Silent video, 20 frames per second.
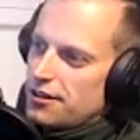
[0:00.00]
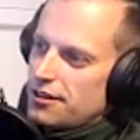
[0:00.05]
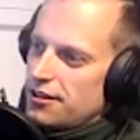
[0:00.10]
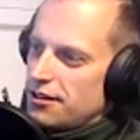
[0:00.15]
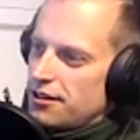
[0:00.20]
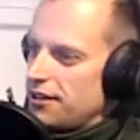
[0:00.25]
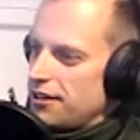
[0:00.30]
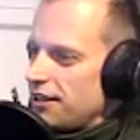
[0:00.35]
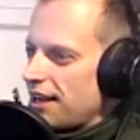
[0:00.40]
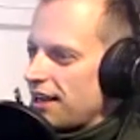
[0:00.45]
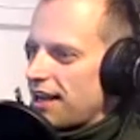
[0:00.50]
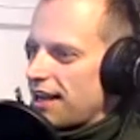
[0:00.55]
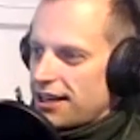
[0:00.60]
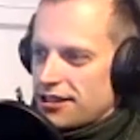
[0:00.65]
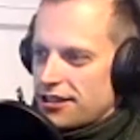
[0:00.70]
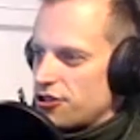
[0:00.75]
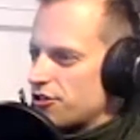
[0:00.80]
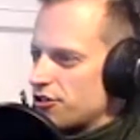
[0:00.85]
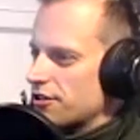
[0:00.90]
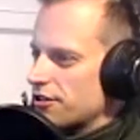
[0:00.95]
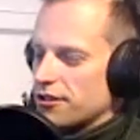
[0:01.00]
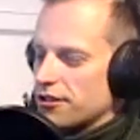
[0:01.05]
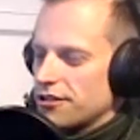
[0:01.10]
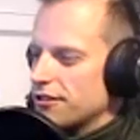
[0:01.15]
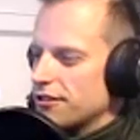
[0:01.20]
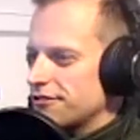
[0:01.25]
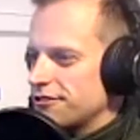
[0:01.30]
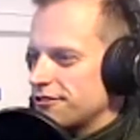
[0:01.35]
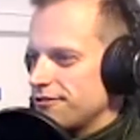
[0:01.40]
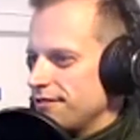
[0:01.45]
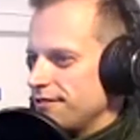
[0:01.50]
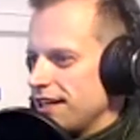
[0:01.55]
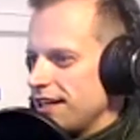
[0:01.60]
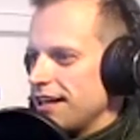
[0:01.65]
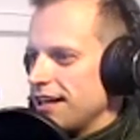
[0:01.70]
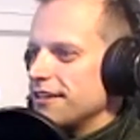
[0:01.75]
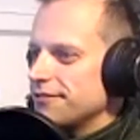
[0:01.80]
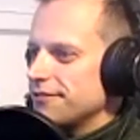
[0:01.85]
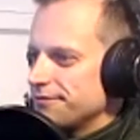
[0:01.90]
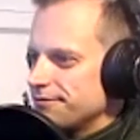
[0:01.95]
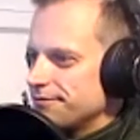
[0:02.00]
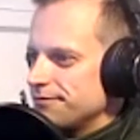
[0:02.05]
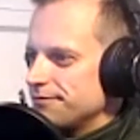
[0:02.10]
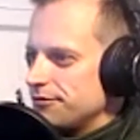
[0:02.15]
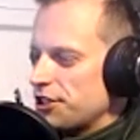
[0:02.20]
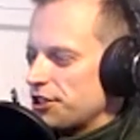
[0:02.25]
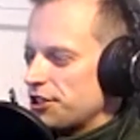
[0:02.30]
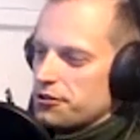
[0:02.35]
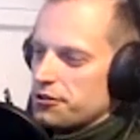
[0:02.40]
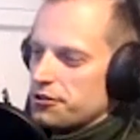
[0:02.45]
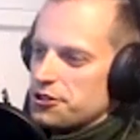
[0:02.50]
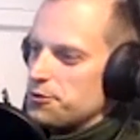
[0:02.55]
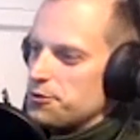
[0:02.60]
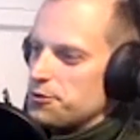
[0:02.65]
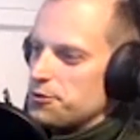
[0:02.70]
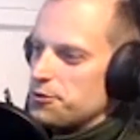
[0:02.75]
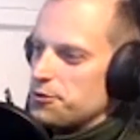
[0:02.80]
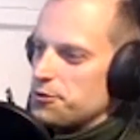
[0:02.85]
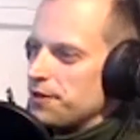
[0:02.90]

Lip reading: Yeah, sure. Yeah. Generally speaking,